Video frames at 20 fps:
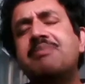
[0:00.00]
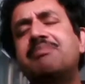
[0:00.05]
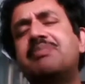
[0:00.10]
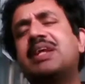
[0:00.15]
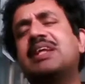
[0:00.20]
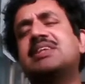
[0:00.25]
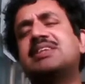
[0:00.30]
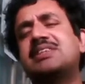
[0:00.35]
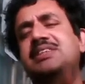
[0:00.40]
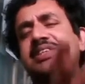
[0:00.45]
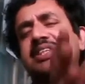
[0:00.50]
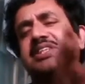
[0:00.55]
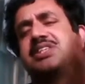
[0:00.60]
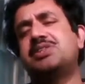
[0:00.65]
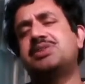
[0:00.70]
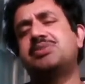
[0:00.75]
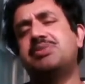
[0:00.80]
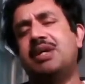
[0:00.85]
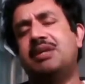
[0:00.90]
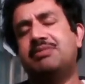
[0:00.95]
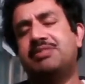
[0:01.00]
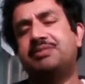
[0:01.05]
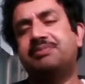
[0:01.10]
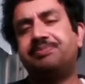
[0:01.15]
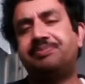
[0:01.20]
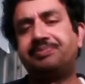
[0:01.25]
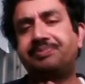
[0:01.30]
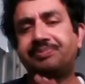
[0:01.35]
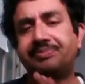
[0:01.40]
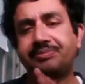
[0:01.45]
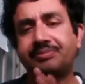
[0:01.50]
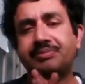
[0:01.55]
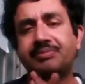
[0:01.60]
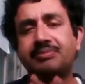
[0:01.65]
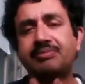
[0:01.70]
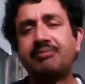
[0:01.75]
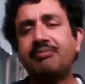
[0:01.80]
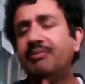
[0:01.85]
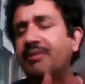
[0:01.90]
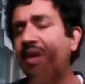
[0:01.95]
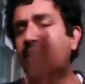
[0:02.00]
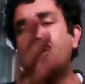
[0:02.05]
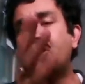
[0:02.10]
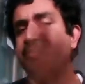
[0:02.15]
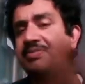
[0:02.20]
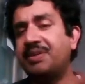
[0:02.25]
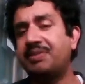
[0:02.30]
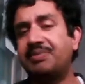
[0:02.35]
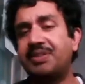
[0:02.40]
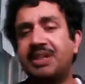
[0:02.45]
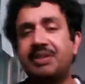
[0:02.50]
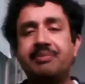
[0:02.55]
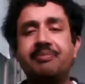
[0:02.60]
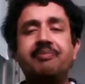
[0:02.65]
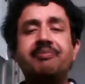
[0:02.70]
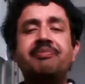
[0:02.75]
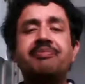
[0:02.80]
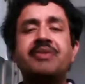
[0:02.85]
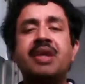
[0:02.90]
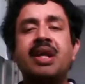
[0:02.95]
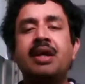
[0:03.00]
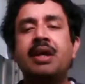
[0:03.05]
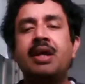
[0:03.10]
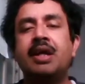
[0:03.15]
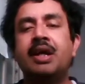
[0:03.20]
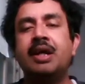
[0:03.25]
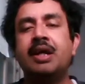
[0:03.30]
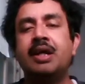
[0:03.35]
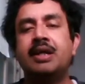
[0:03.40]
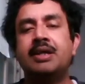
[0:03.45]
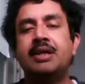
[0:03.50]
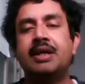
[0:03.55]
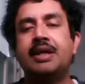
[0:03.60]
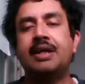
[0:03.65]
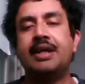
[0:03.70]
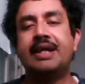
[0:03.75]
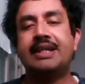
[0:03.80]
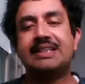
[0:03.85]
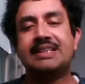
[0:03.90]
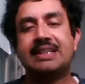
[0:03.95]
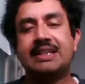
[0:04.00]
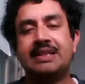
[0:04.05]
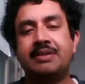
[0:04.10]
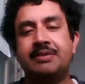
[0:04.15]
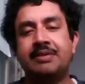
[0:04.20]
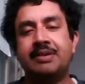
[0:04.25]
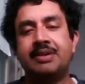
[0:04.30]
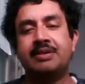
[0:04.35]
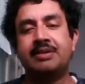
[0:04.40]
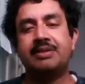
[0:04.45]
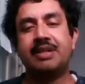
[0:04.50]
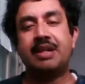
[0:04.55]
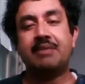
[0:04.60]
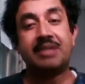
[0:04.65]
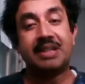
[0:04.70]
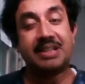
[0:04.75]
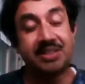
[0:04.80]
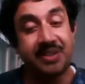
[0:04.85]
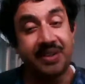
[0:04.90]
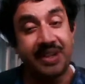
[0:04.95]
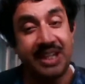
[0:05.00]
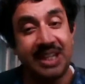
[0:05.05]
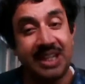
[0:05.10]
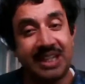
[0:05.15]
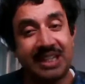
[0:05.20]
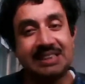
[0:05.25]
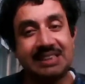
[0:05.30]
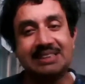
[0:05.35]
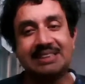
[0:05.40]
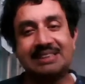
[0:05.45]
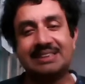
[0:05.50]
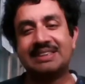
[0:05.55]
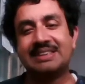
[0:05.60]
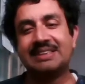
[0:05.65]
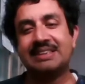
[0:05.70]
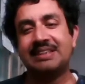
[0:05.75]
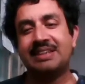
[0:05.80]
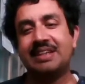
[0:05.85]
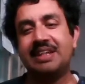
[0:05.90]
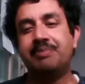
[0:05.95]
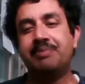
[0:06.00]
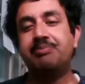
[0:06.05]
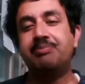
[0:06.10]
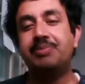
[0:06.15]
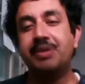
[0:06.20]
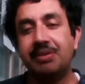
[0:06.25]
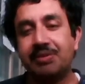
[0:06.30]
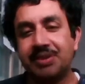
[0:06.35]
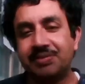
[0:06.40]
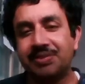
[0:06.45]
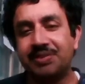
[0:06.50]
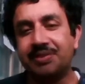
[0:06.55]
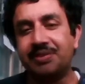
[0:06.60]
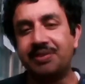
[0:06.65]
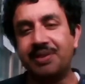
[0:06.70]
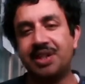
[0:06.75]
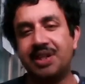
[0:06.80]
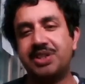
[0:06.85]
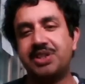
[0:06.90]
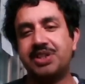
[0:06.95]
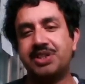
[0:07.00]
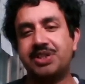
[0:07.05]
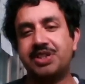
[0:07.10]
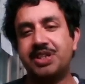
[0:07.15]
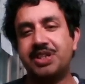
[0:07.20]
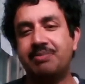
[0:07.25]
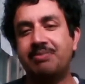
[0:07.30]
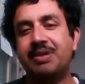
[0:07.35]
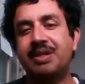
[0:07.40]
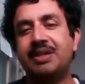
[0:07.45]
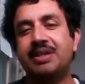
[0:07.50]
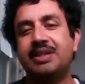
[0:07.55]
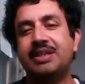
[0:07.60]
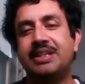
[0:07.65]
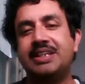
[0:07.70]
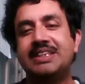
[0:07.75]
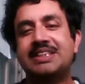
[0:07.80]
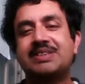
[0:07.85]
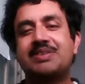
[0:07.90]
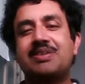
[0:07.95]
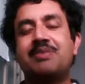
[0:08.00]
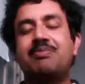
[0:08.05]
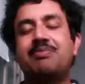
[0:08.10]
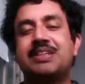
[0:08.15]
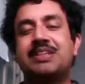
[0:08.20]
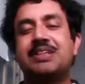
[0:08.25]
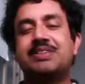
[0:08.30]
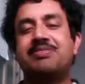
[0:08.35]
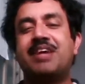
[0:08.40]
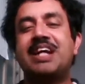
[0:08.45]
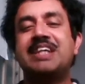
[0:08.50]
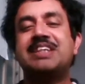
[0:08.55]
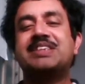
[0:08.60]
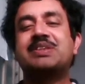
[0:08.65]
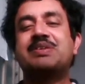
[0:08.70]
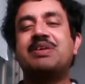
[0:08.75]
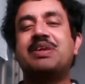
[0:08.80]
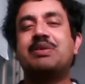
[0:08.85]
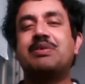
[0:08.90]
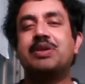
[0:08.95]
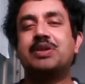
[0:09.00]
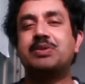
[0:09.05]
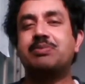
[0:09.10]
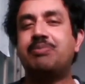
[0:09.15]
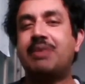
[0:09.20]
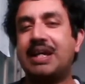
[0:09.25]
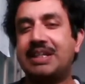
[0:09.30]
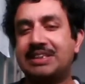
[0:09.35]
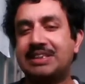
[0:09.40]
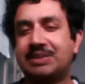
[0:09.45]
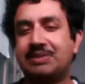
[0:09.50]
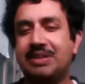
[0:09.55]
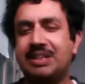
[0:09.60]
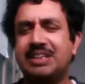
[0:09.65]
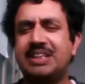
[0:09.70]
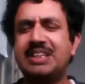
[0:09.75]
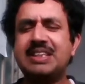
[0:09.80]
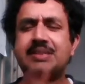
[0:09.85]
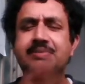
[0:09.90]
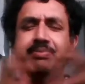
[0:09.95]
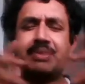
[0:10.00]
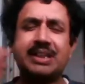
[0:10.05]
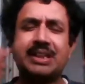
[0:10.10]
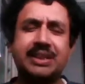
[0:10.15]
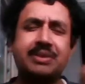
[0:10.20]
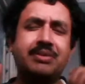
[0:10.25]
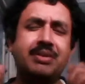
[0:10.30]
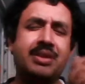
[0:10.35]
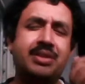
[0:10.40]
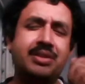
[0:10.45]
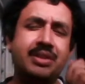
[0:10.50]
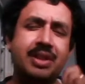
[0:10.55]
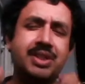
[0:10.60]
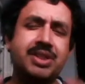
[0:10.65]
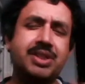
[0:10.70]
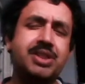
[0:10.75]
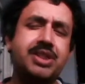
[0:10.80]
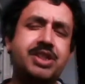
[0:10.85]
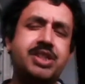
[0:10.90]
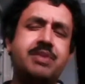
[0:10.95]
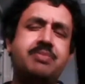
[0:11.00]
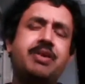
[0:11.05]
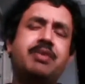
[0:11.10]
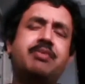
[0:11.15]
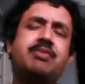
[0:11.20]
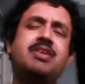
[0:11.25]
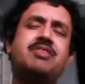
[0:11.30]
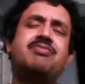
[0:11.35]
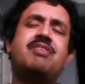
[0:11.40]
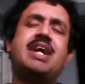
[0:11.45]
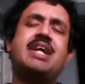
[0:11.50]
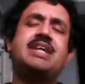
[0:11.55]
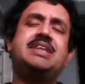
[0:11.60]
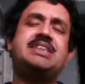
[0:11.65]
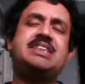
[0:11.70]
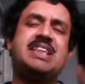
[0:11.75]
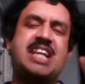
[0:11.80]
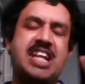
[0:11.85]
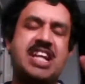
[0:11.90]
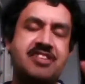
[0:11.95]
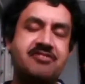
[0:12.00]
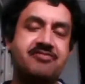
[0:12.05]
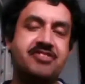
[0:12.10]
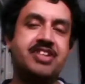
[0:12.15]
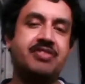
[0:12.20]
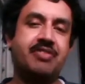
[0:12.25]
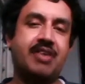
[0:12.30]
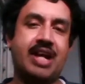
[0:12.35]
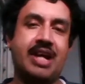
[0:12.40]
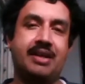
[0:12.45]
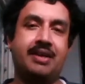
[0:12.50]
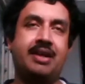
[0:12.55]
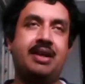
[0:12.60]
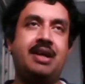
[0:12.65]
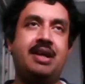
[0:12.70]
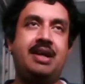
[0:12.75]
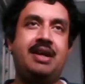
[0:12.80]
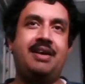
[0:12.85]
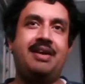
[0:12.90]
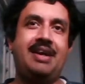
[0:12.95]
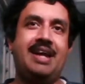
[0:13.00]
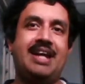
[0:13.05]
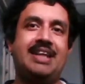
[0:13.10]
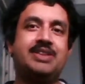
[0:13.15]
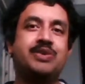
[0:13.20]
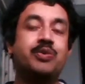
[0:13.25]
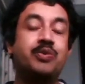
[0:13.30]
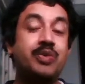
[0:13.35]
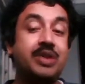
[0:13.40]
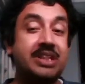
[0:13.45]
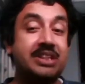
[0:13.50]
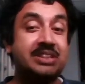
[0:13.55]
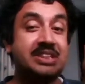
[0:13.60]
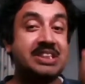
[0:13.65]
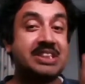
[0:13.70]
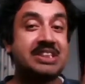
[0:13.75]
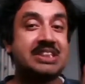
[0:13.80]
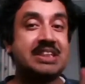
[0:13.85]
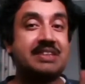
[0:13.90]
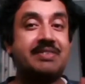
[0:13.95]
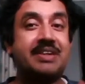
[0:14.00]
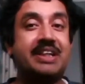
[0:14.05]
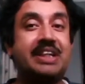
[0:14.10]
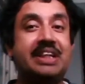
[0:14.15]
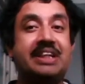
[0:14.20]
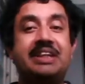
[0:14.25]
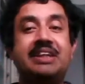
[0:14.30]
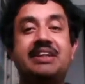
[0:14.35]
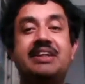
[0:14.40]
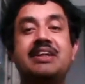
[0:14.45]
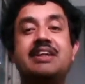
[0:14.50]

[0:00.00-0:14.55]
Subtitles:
built just a 12 or 15. And number three is a beautiful relationship, e square plus phi square equal to pi square. This particular relationship you will find everywhere, and we discovered it